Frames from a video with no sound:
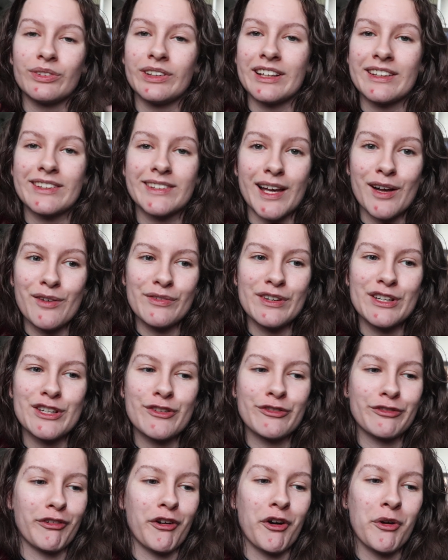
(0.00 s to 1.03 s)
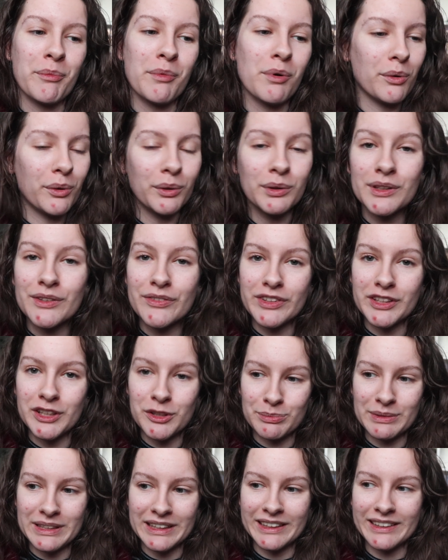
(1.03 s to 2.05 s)
like salvage from all of the
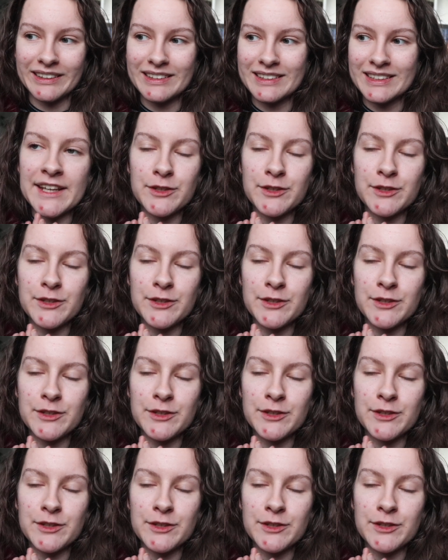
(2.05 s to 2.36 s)
updates.